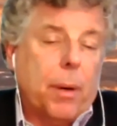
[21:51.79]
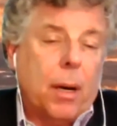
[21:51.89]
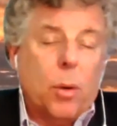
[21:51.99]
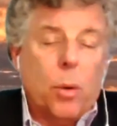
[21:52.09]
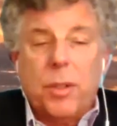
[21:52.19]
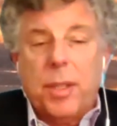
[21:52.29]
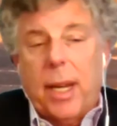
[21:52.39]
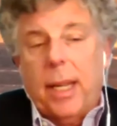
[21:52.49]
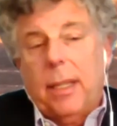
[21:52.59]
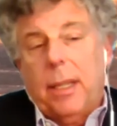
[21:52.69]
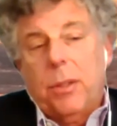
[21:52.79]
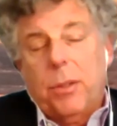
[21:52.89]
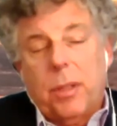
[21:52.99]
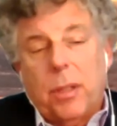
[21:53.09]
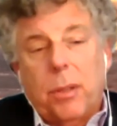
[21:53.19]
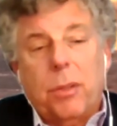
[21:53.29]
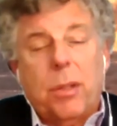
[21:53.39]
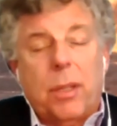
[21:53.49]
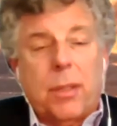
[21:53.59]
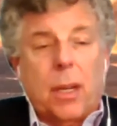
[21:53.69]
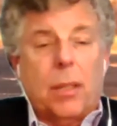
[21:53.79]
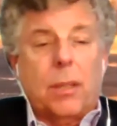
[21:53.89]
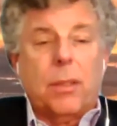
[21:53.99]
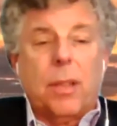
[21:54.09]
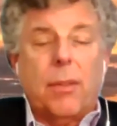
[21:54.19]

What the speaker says: borrowers and lenders in loan transactions.